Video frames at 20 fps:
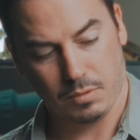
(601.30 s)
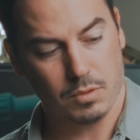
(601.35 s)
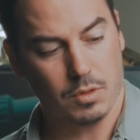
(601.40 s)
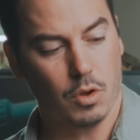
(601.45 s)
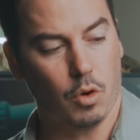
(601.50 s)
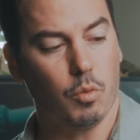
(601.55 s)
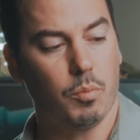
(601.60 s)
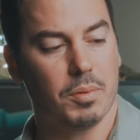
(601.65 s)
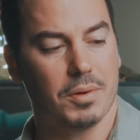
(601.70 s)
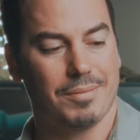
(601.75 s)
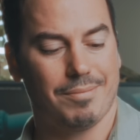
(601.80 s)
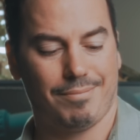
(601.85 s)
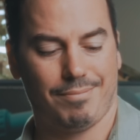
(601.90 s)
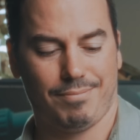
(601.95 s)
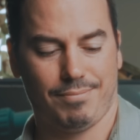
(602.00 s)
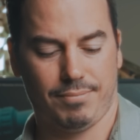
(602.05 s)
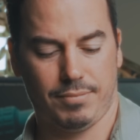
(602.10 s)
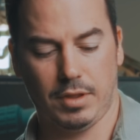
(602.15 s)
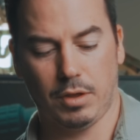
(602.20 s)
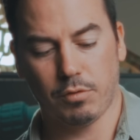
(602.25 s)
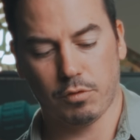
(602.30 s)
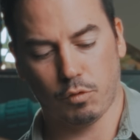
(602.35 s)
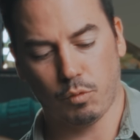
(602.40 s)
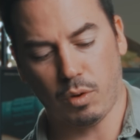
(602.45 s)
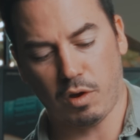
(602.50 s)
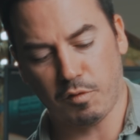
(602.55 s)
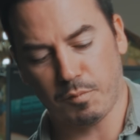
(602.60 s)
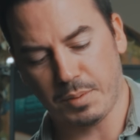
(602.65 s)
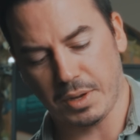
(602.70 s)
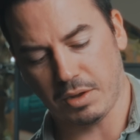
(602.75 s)
Nope, that was
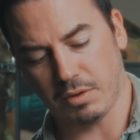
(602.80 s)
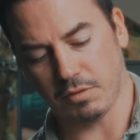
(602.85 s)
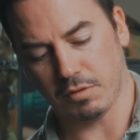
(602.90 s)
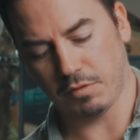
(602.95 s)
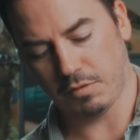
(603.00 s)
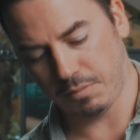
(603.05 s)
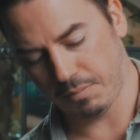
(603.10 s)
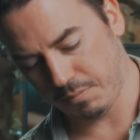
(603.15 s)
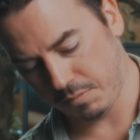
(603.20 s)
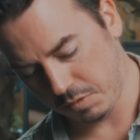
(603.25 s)
12 pounds.